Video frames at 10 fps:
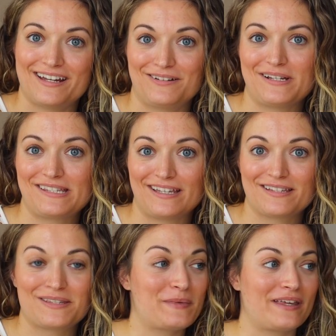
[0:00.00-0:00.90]
I know I said
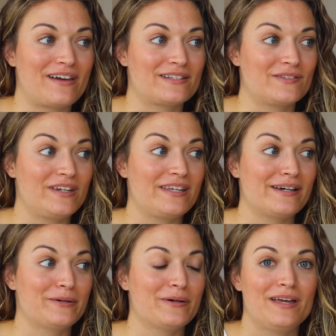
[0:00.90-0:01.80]
this in my last
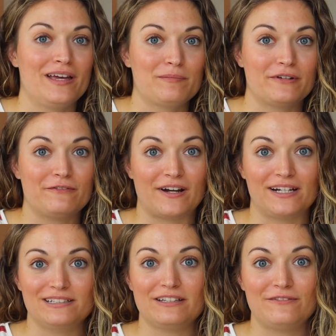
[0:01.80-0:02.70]
video, but
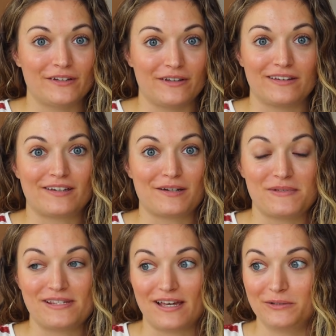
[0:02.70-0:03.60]
finally feeling like
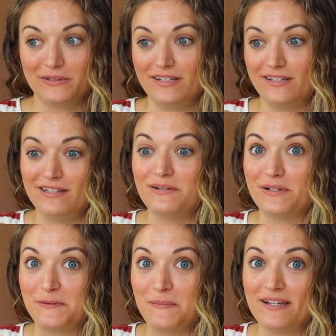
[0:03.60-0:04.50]
I'm settled
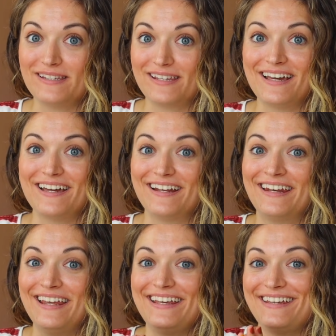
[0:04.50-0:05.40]
into a space
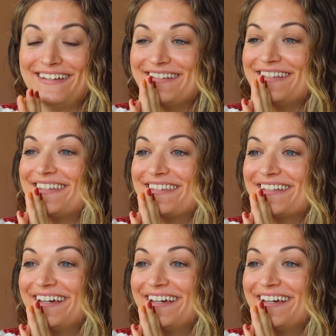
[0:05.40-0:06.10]
again is